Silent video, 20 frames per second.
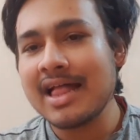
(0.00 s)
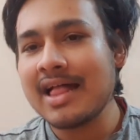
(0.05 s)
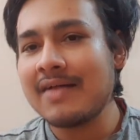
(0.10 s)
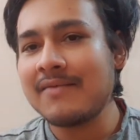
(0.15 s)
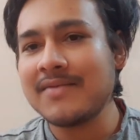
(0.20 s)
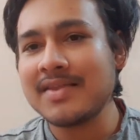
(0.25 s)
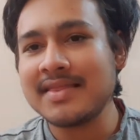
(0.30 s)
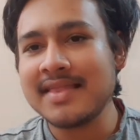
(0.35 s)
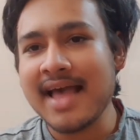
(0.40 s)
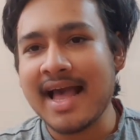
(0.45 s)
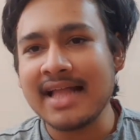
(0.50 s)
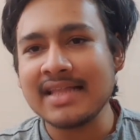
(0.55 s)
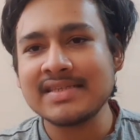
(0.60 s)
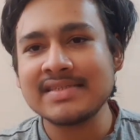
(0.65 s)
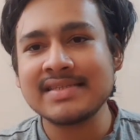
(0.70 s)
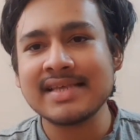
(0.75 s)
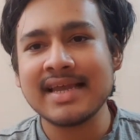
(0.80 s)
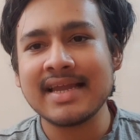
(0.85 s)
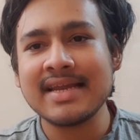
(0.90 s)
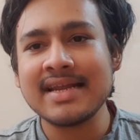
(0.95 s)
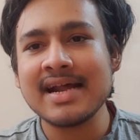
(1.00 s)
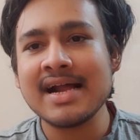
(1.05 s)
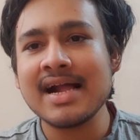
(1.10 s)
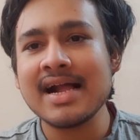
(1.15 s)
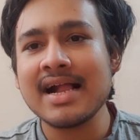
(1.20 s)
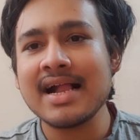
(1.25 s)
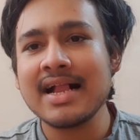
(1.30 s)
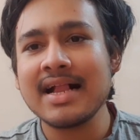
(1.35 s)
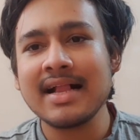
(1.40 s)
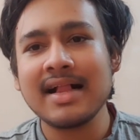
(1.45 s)
With that said,
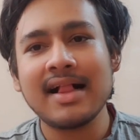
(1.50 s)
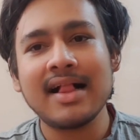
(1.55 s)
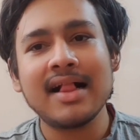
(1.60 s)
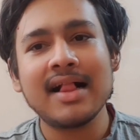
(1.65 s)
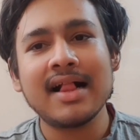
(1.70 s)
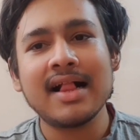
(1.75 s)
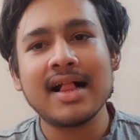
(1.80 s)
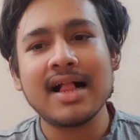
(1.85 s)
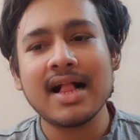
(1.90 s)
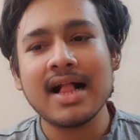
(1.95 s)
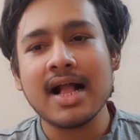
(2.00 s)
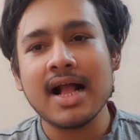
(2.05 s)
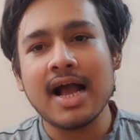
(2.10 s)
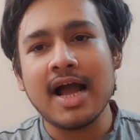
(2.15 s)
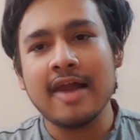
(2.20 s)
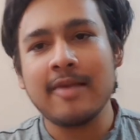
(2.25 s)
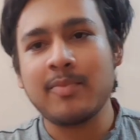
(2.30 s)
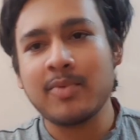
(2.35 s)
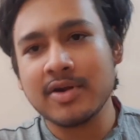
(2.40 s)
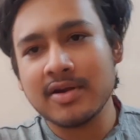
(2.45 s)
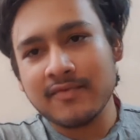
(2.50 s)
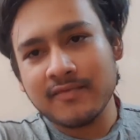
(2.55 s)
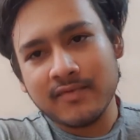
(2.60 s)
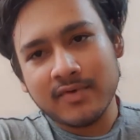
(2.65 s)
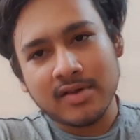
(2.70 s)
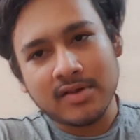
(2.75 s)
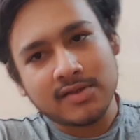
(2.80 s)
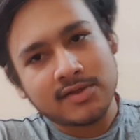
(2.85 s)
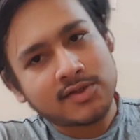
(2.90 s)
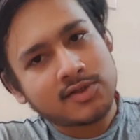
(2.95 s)
I'll put a
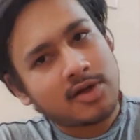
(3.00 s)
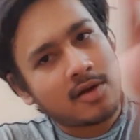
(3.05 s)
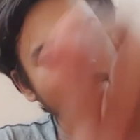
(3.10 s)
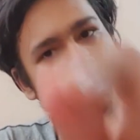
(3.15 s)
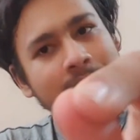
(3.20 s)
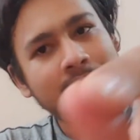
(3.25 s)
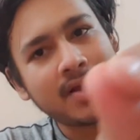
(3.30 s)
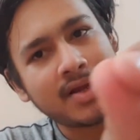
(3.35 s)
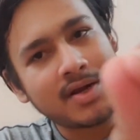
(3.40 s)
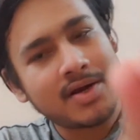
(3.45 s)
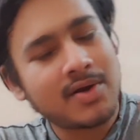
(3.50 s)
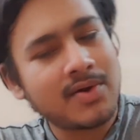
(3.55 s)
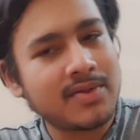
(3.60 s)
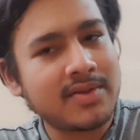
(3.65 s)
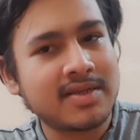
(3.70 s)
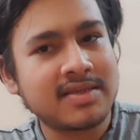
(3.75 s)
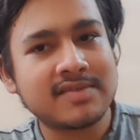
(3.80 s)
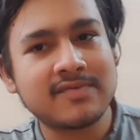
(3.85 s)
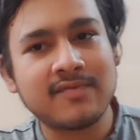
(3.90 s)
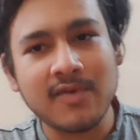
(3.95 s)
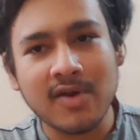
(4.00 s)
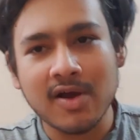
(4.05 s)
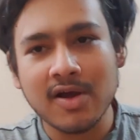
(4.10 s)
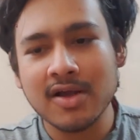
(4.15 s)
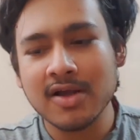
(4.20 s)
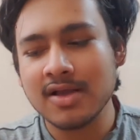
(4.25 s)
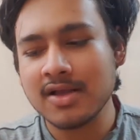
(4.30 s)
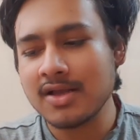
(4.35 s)
full stop to this vlog.